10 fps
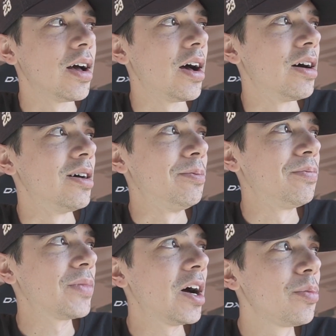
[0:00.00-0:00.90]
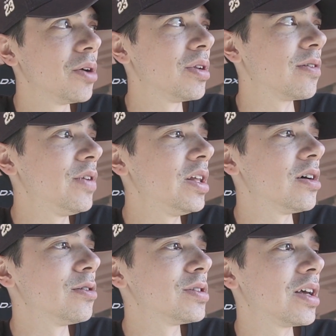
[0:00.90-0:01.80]
uploading
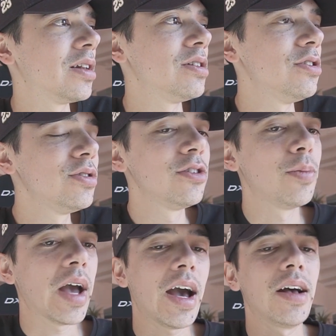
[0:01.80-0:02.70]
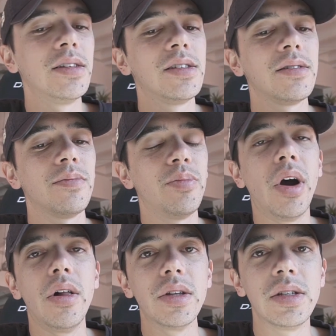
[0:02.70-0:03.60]
videos, and YouTube has
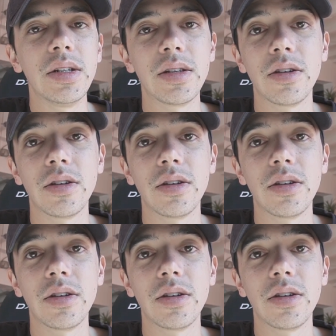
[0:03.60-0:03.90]
policies.